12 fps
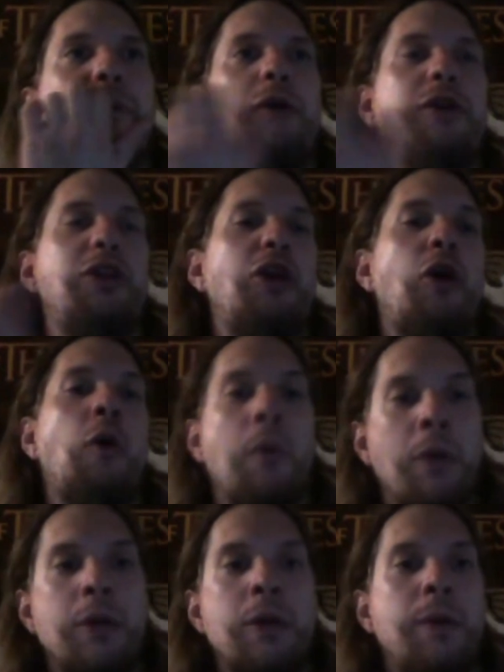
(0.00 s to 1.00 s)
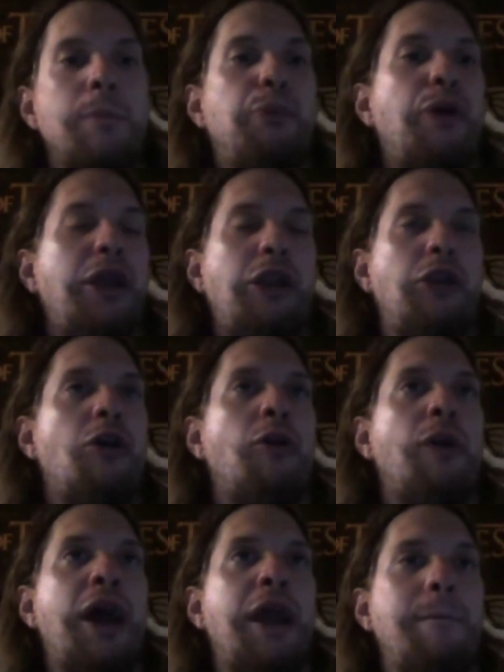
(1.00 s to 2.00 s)
Burton, played an all
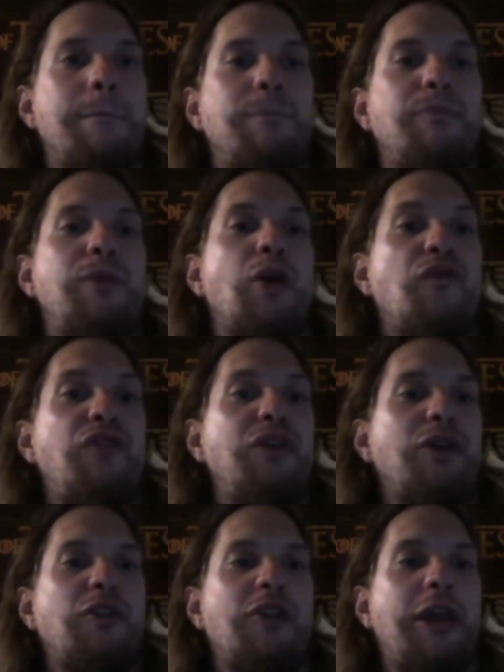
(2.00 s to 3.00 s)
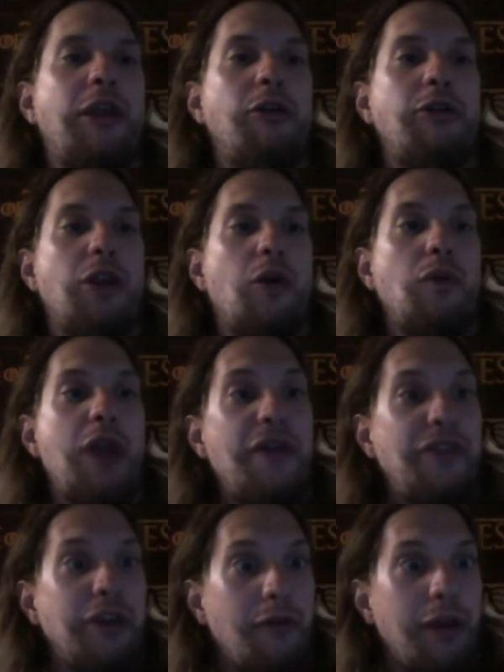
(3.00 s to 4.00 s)
right, Felix Leiter.
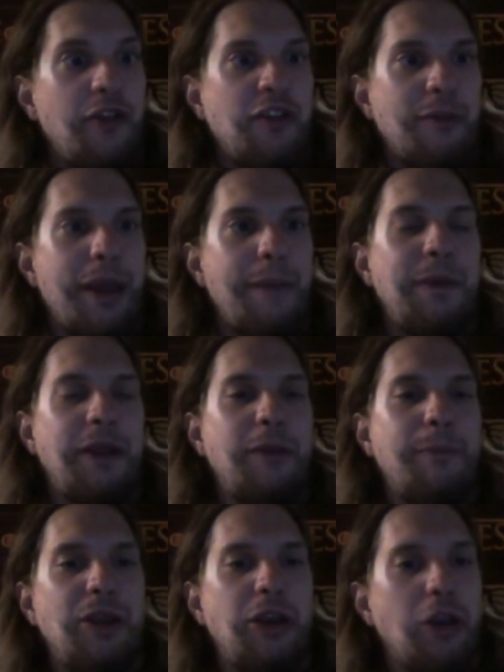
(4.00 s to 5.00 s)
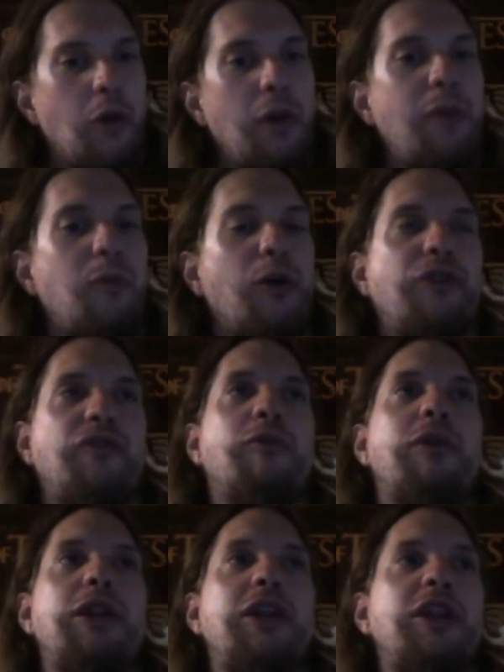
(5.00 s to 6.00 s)
Not the greatest in my opinion, but it worked for
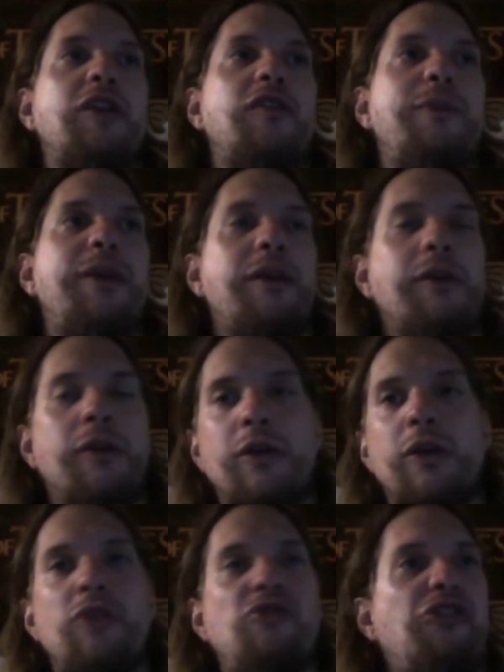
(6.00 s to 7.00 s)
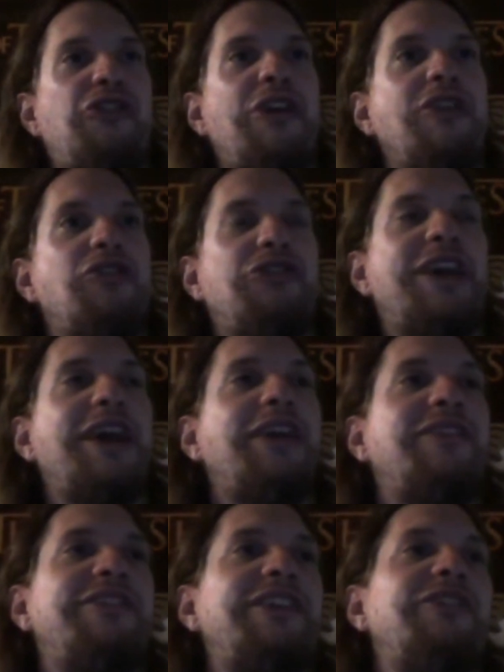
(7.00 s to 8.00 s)
what it needed to be. Just like
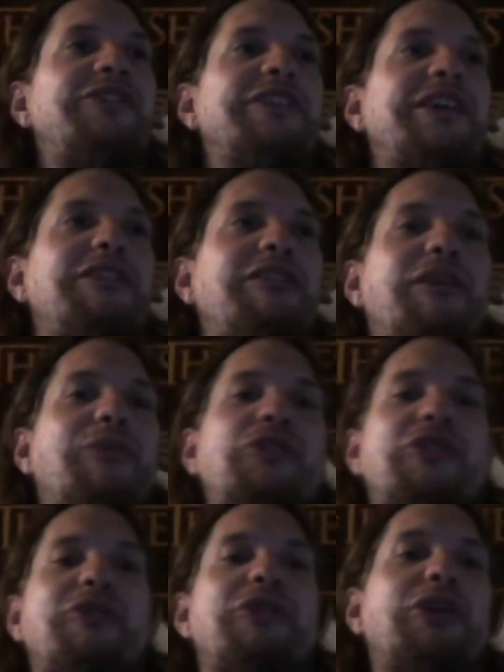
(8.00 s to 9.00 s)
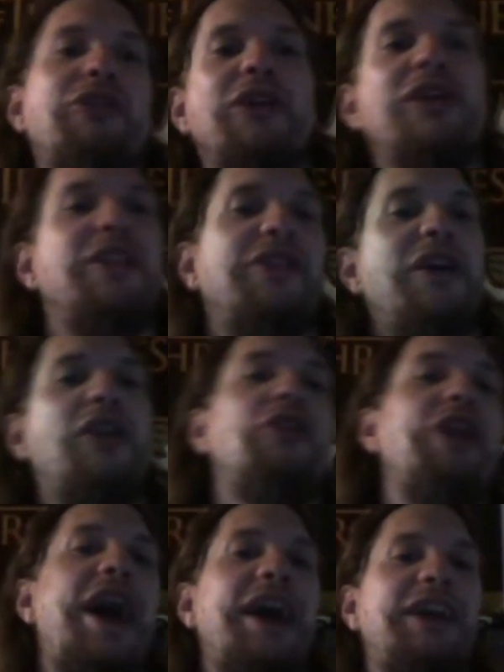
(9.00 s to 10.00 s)
C Cylinder, it was a little
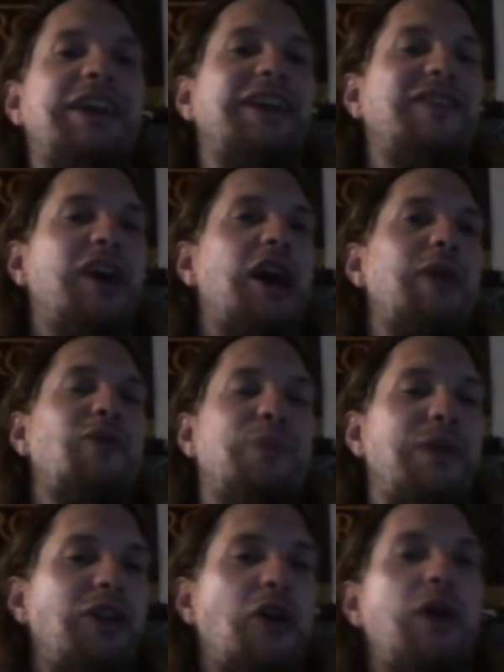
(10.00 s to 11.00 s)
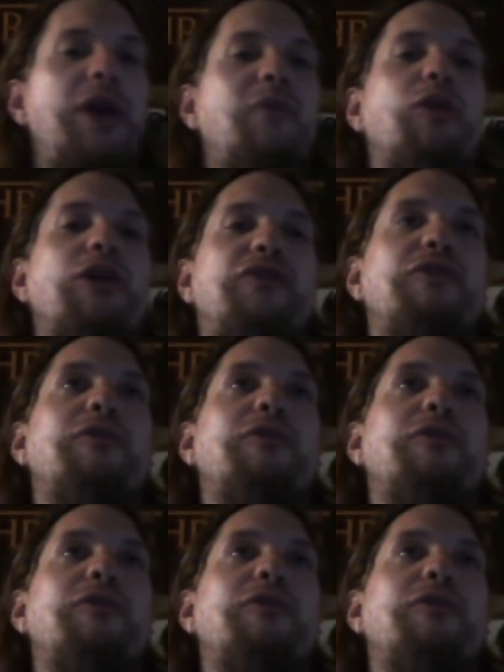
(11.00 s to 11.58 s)
lacking at times, but it worked for